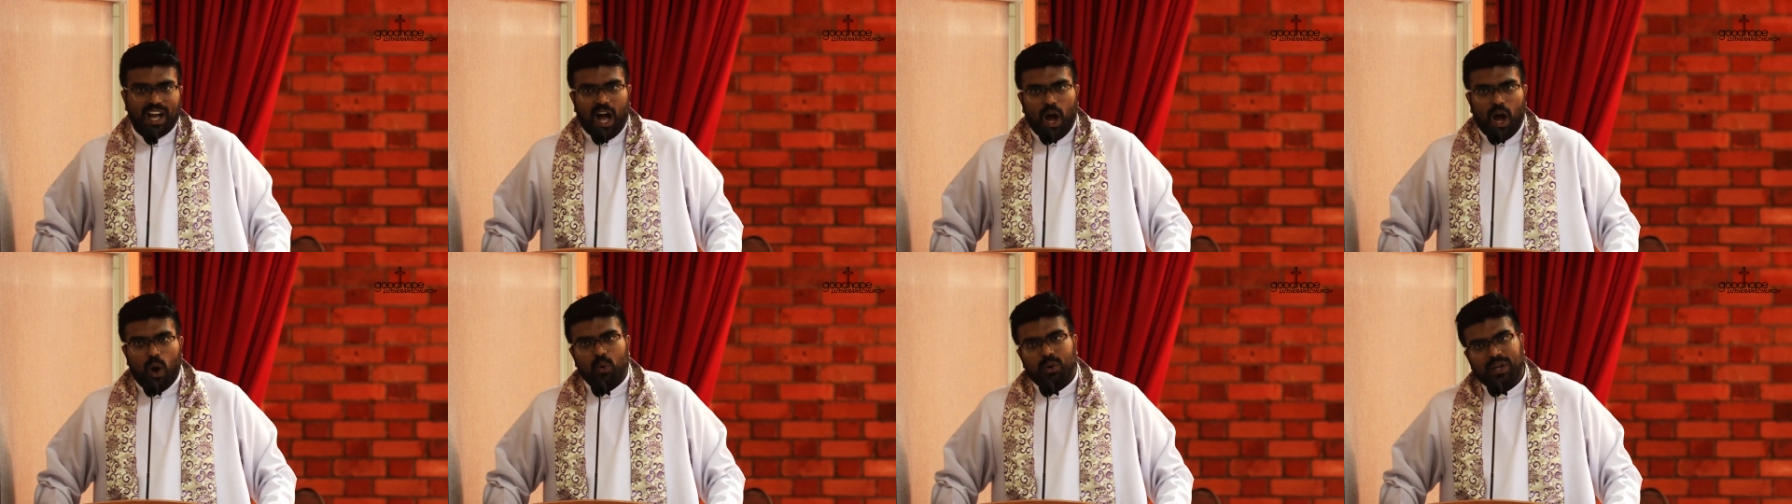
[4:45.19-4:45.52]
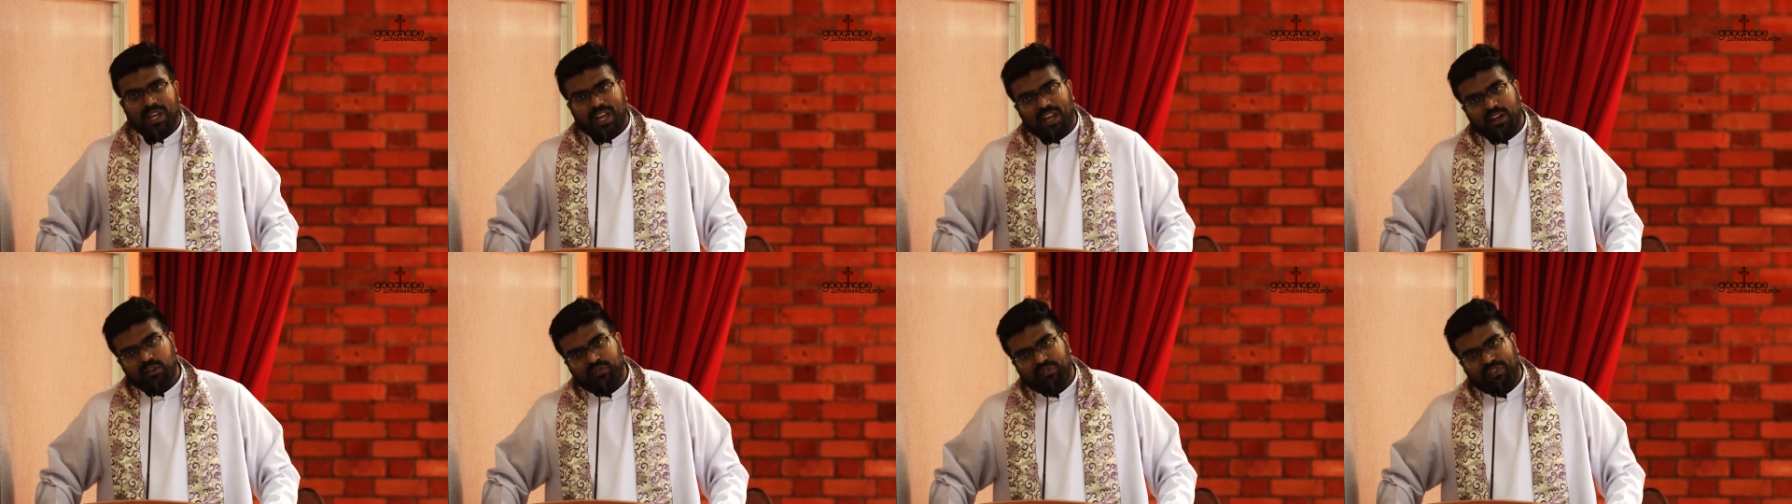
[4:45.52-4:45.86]

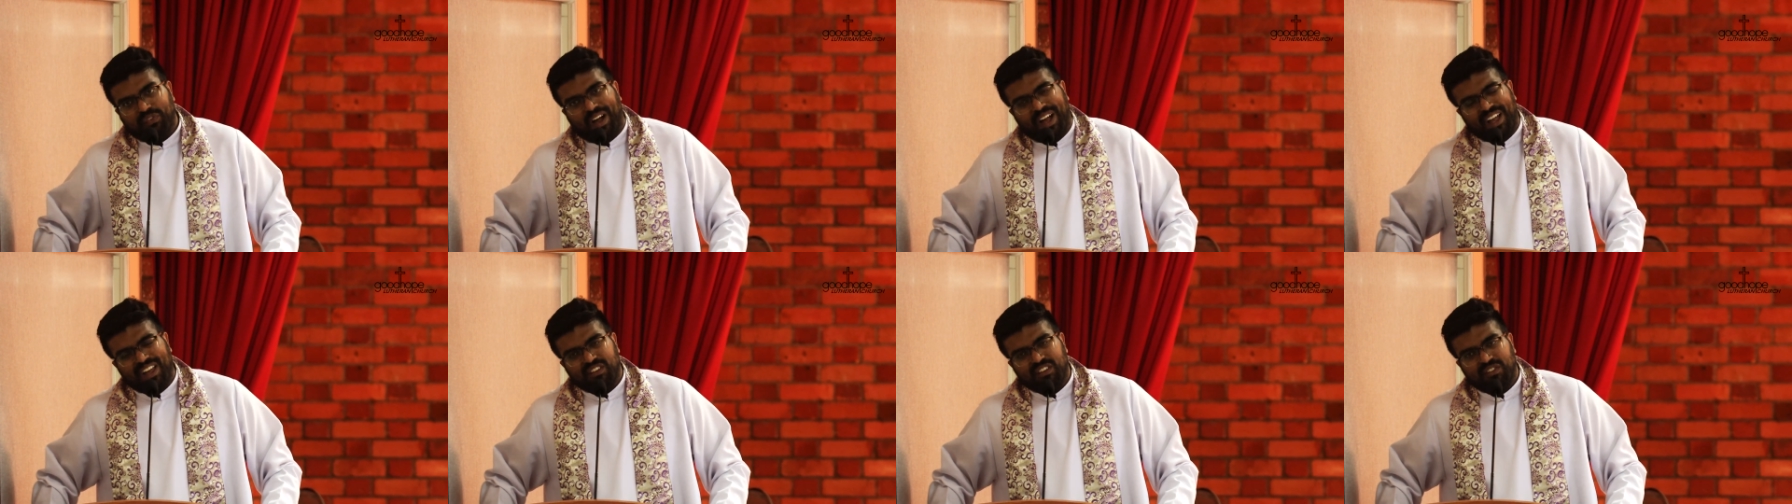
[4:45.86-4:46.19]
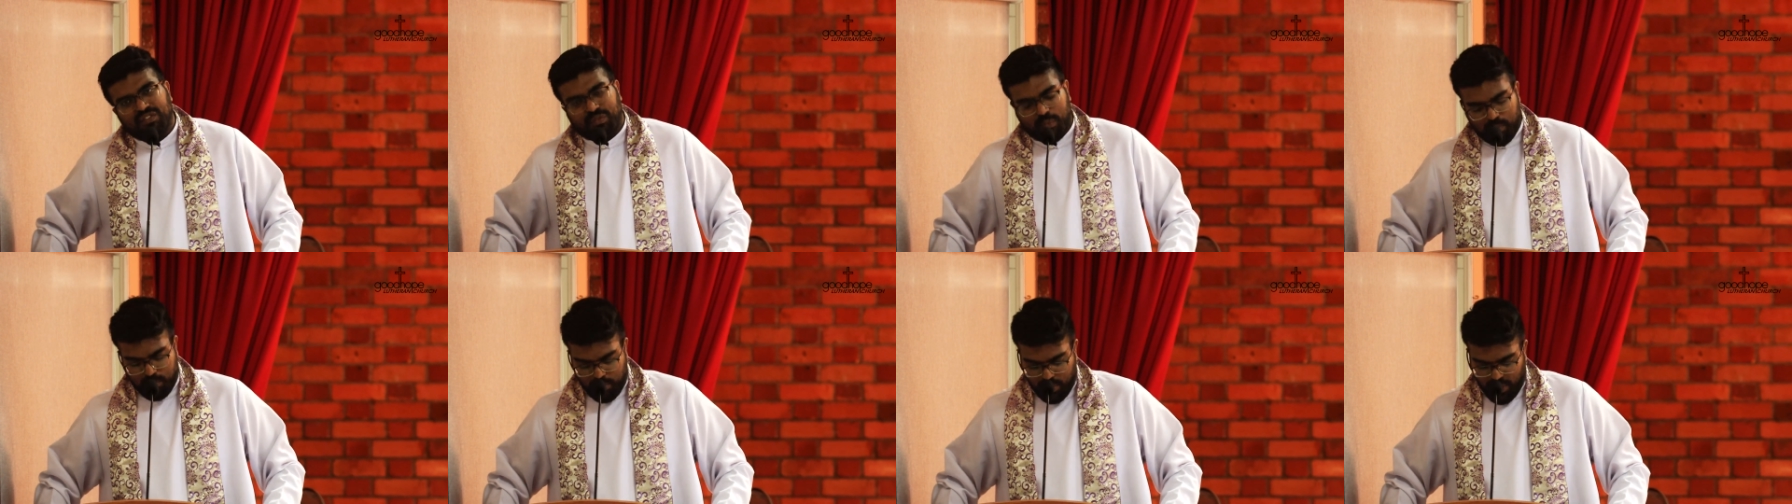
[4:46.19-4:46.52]
How can
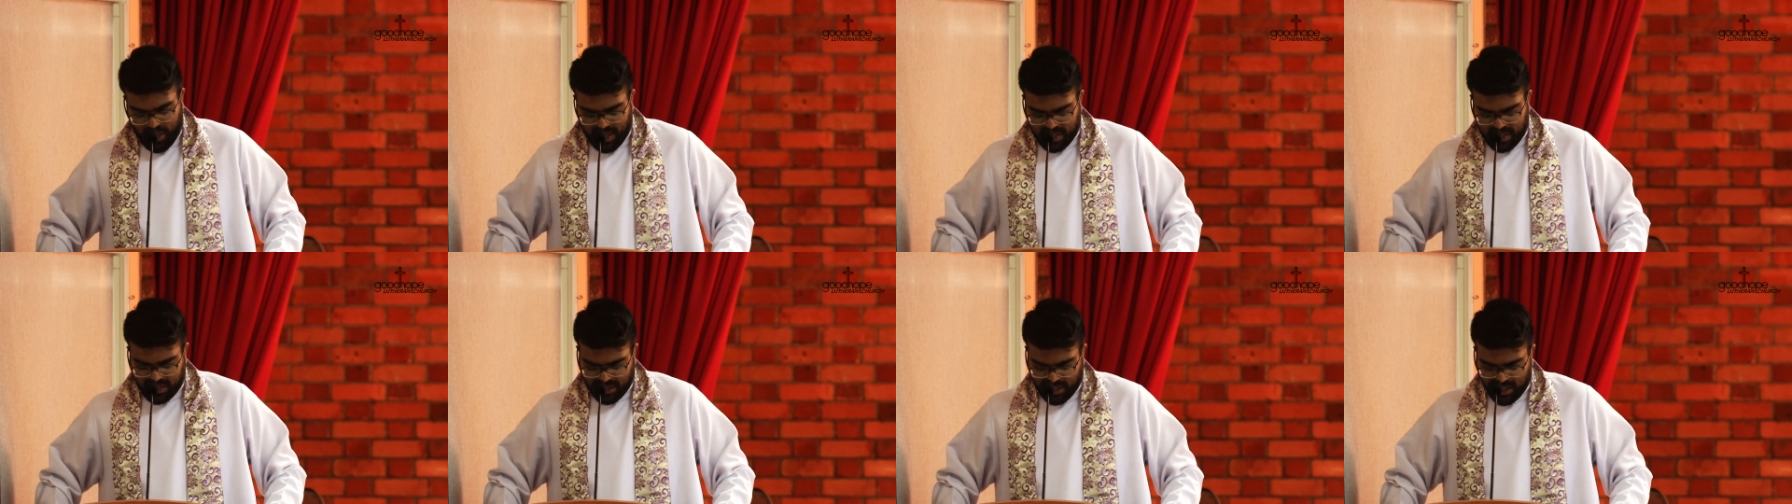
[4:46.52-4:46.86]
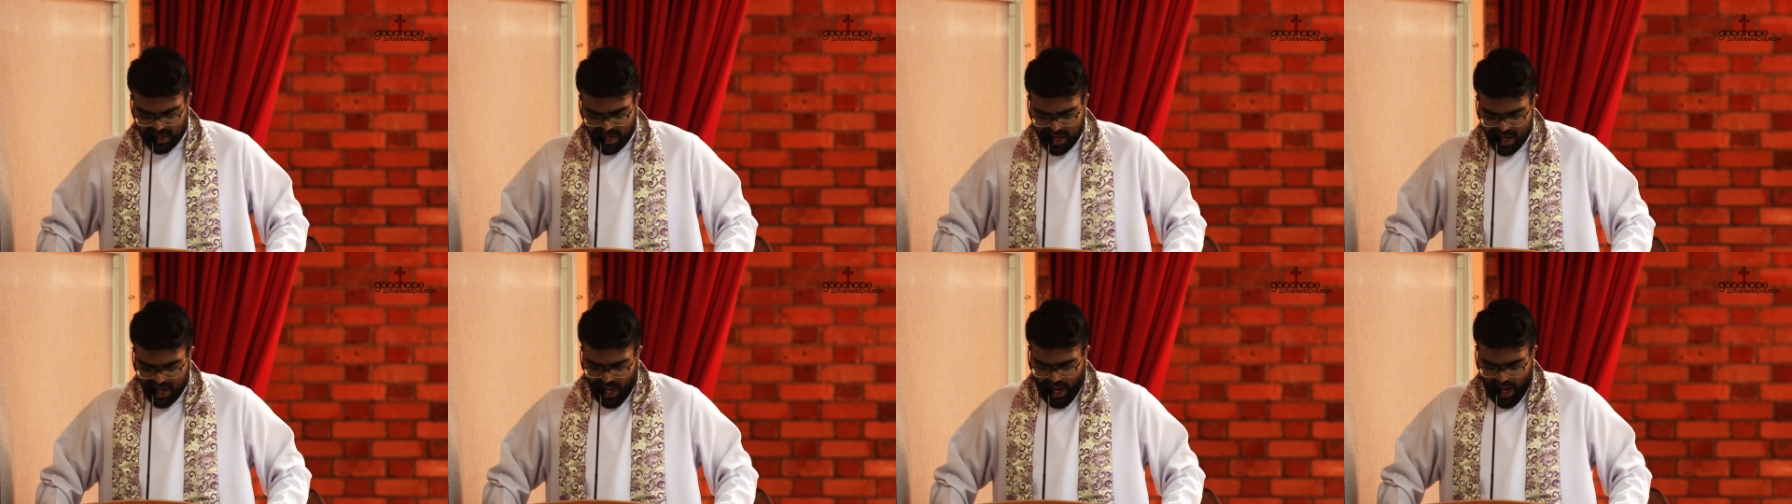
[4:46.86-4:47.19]
five bread
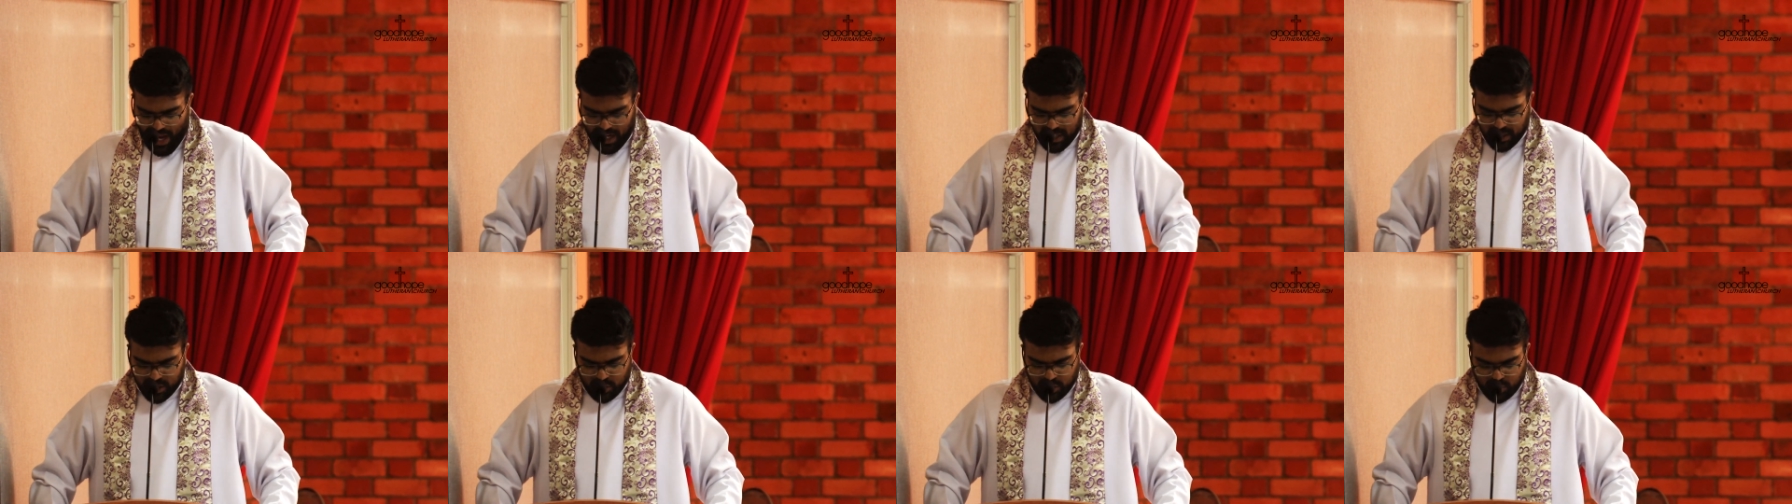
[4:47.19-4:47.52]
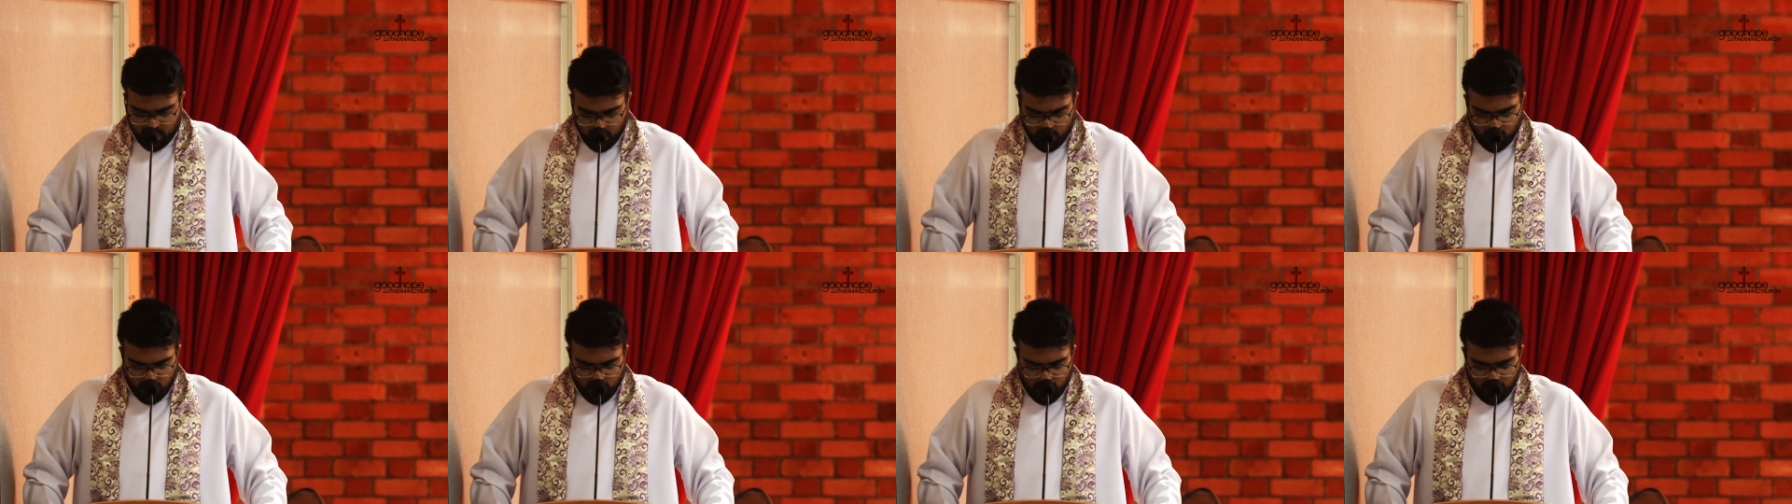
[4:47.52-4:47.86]
and
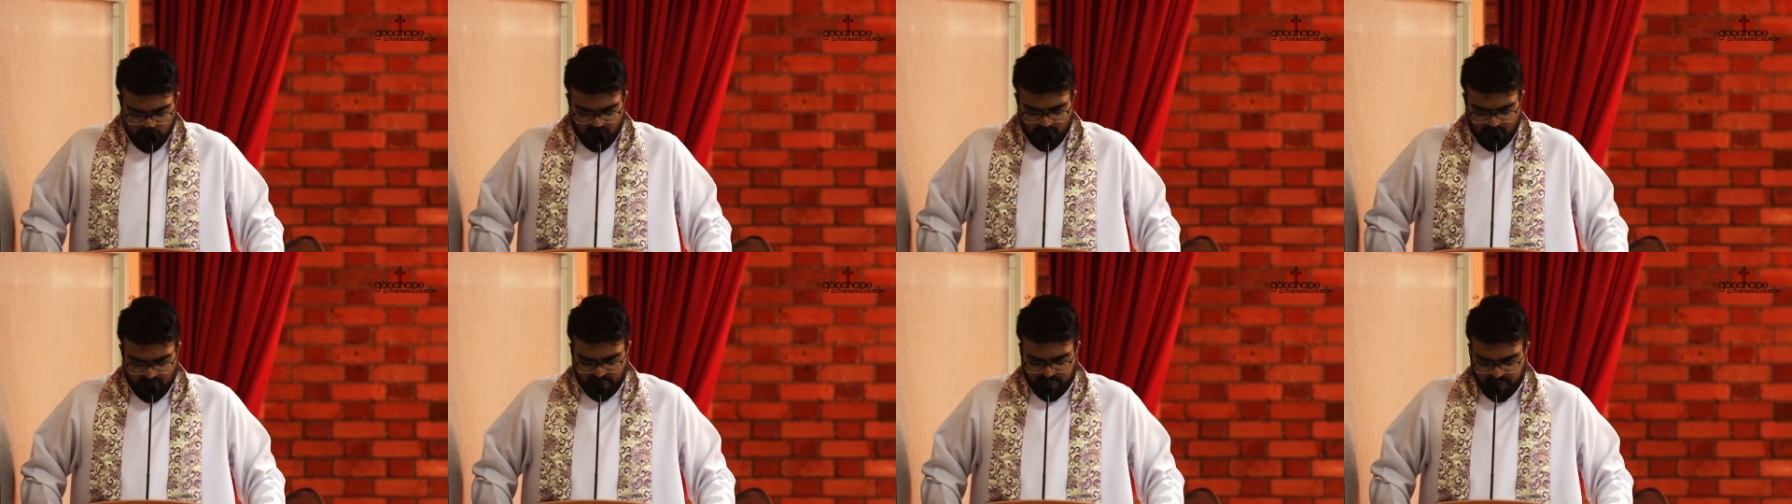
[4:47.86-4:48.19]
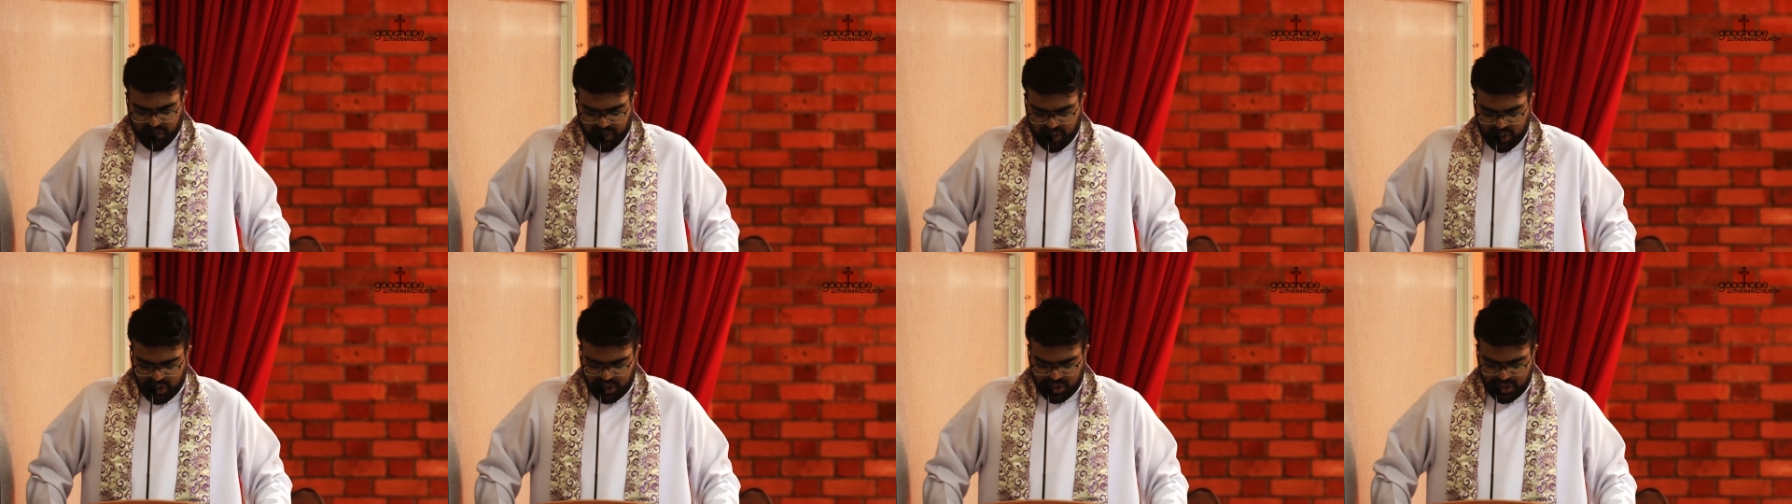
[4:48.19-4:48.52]
two
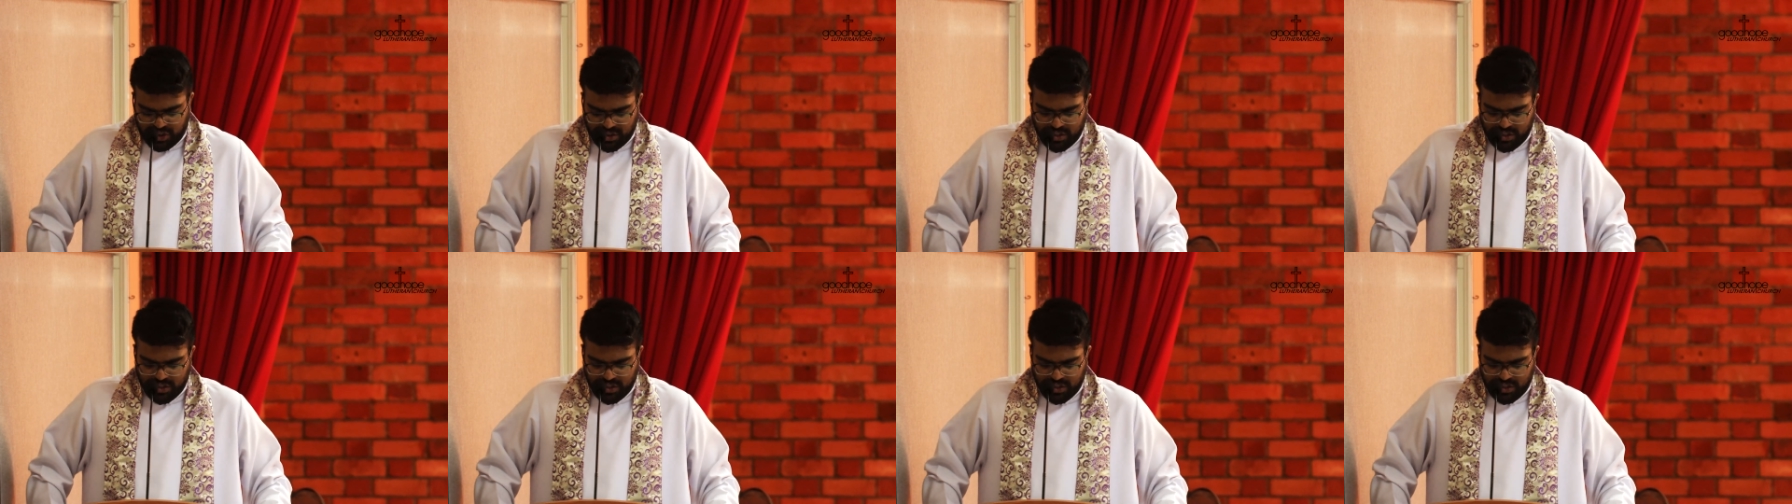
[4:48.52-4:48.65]
fish